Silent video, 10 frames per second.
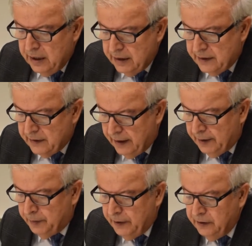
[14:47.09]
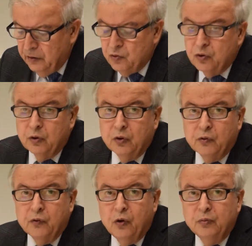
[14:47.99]
is the Albanian church
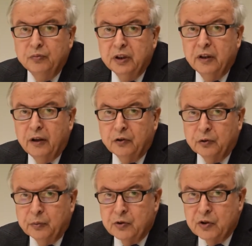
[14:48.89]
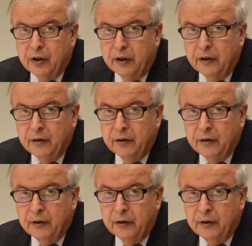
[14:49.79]
formed in Azerbaijan.